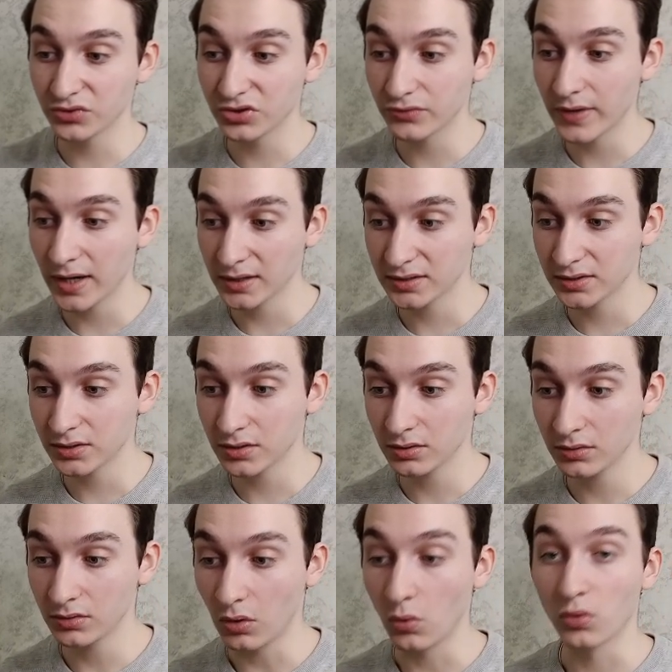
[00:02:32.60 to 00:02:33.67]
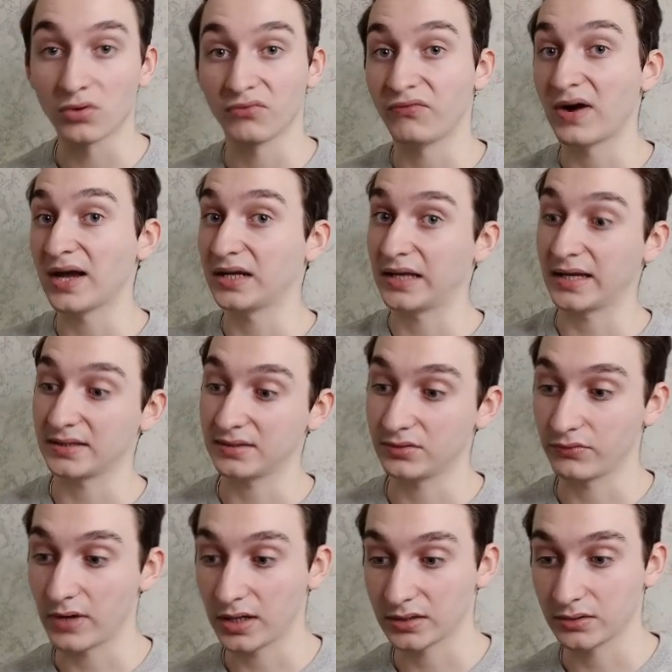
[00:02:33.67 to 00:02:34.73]
director or finance
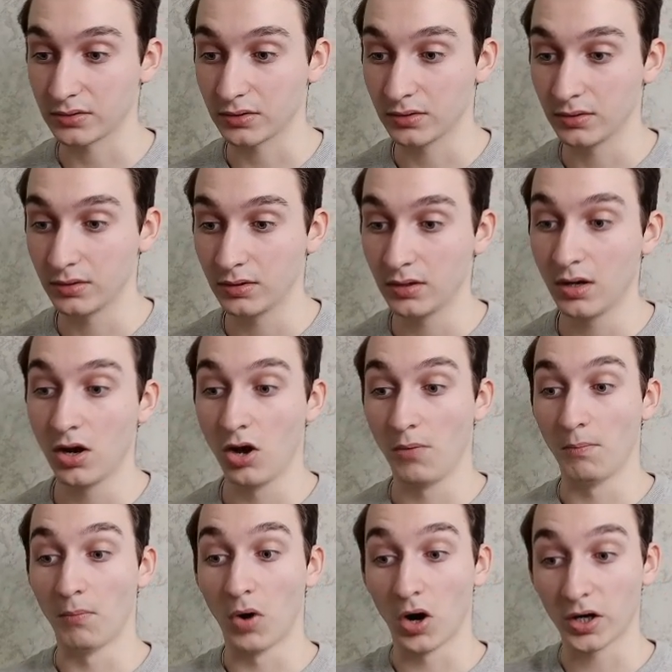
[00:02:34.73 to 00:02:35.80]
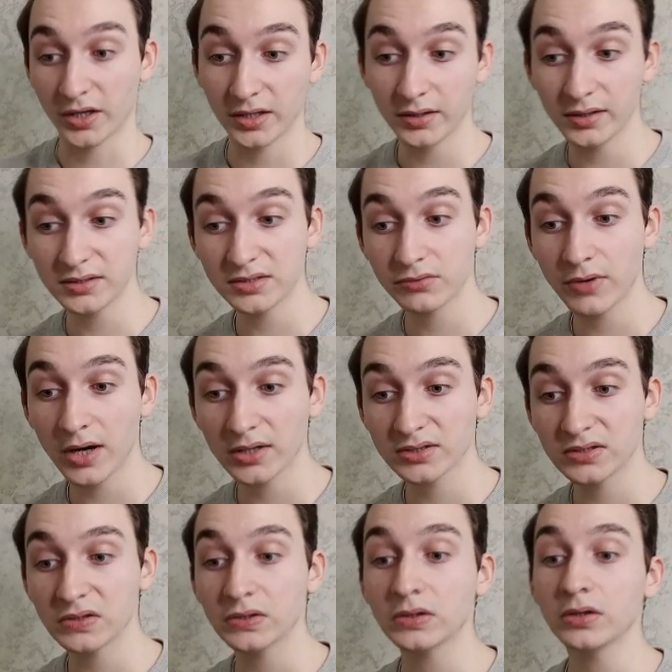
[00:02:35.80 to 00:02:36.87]
director, marketing
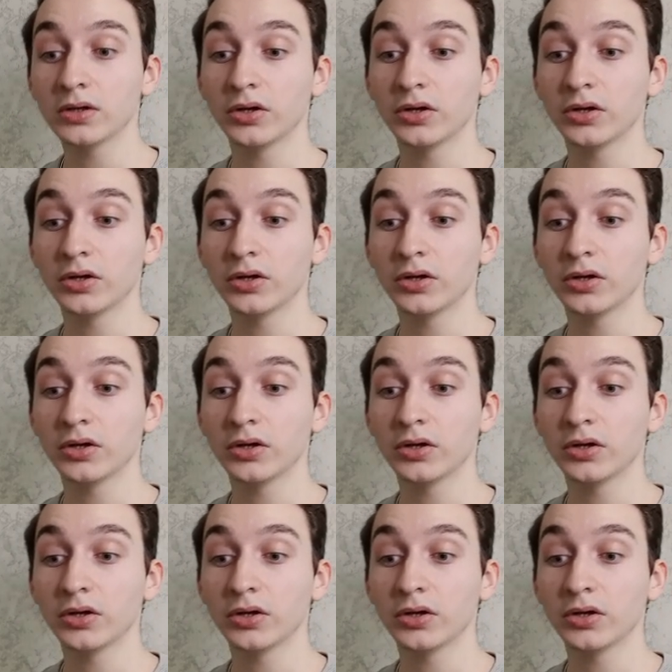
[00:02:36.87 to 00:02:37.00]
director,